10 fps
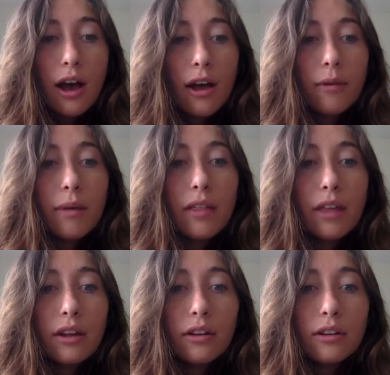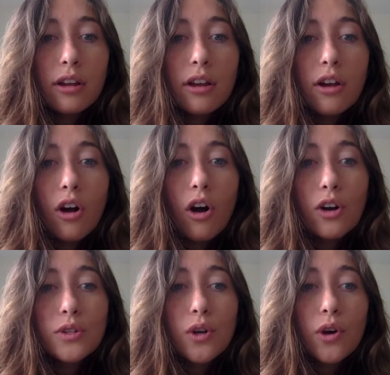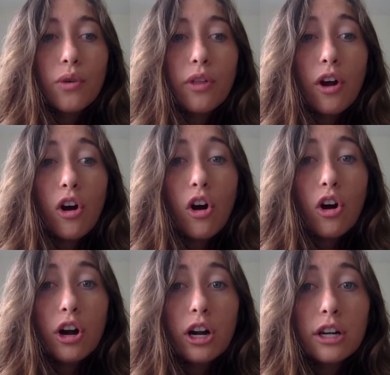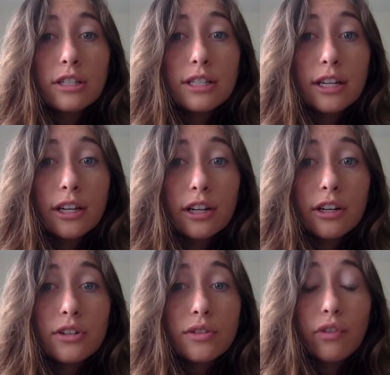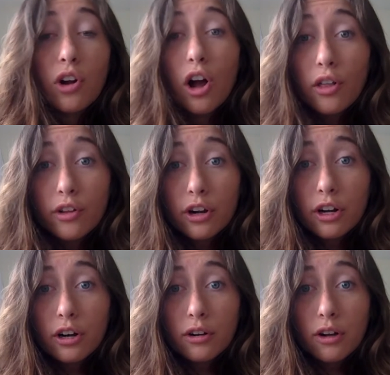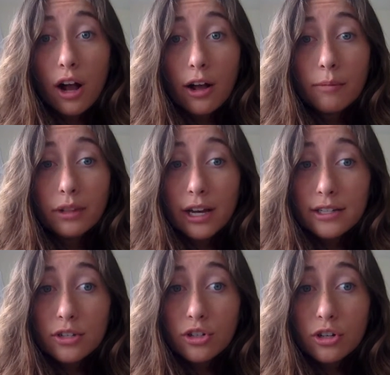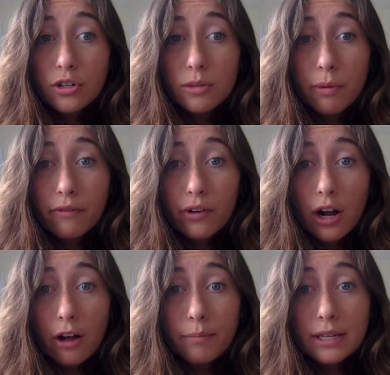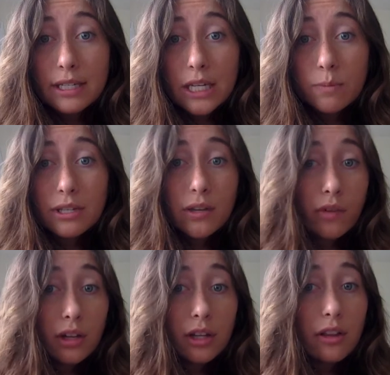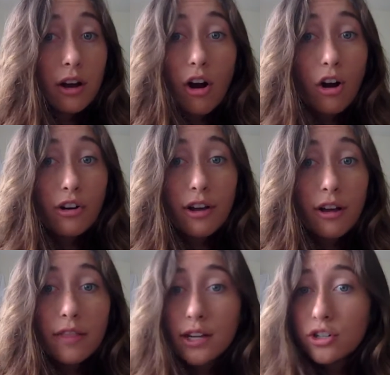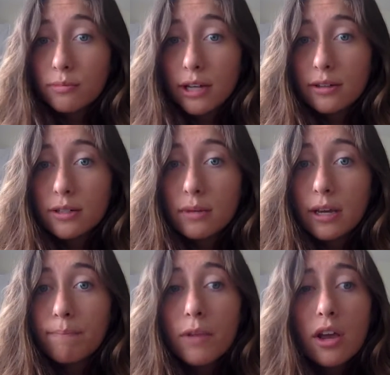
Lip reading: And then also there are tiers for other licensures, but for LPC specifically, there are none that jumped out to me.